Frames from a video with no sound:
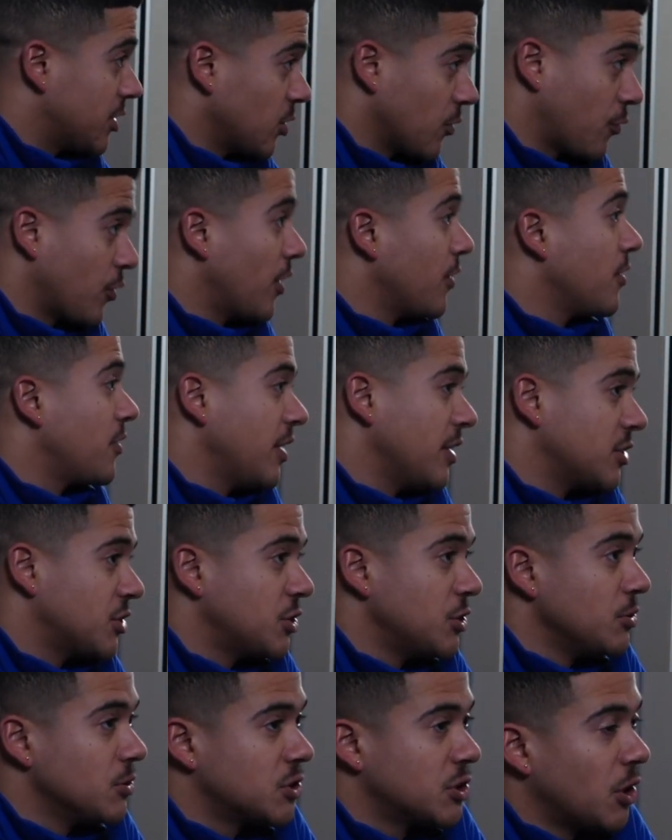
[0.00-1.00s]
So for other things
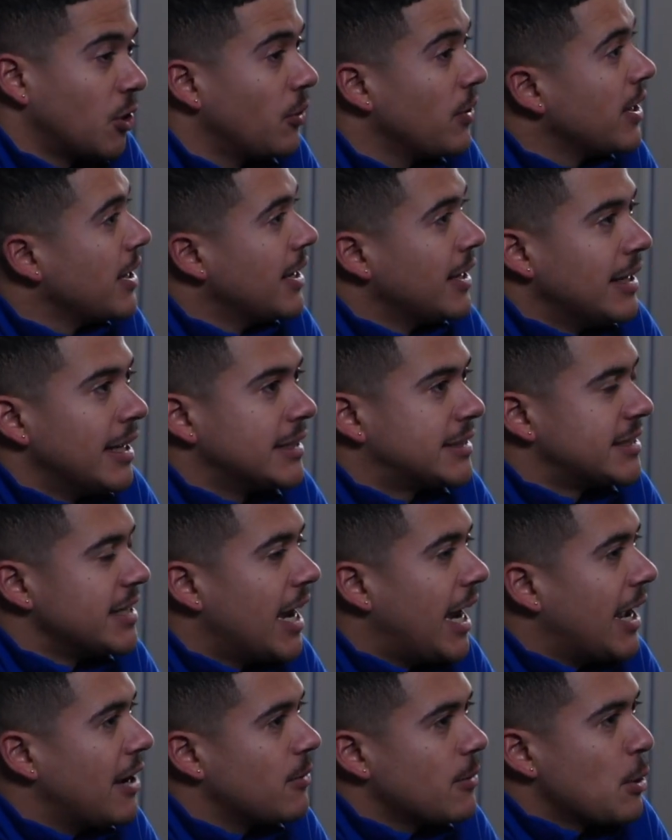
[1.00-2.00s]
too. So it's
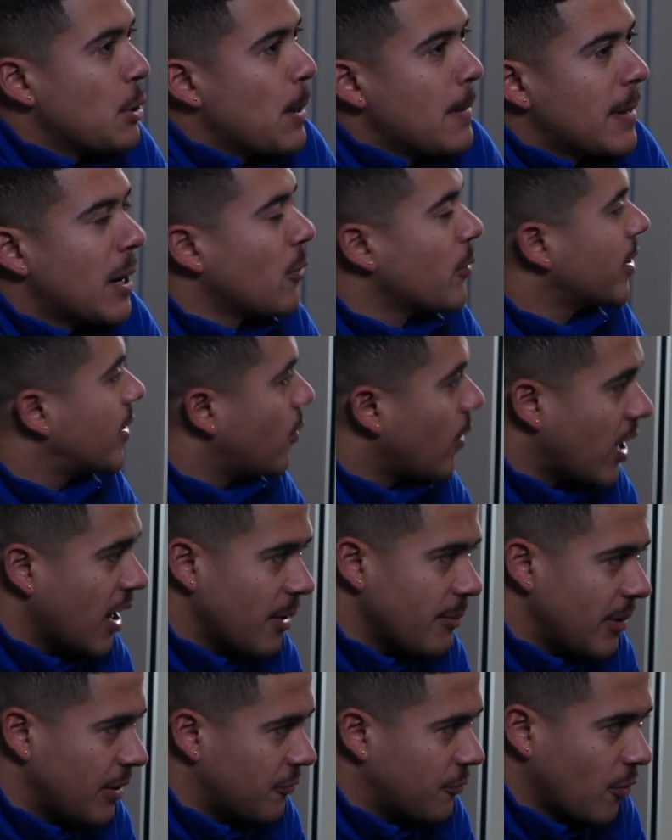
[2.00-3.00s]
not a
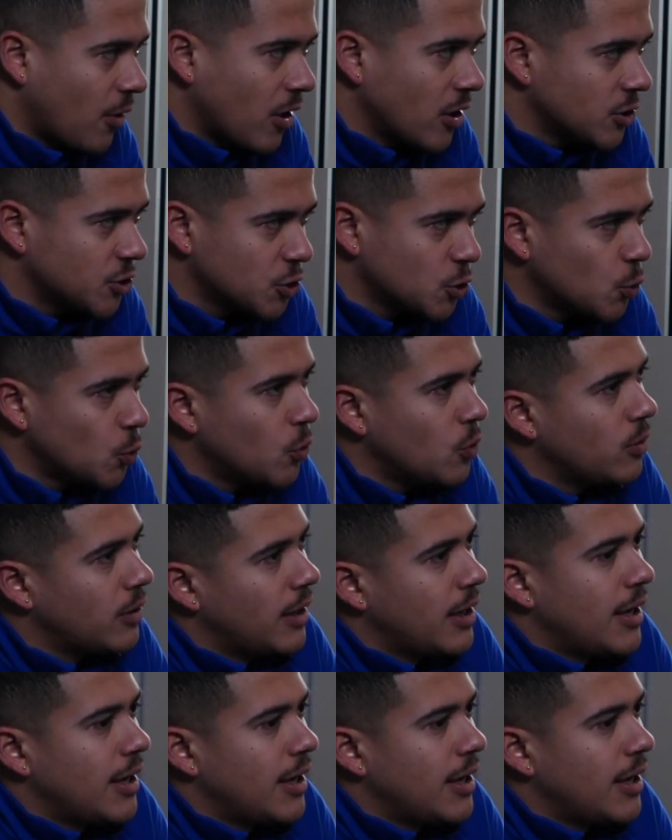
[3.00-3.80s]
requirement for our school.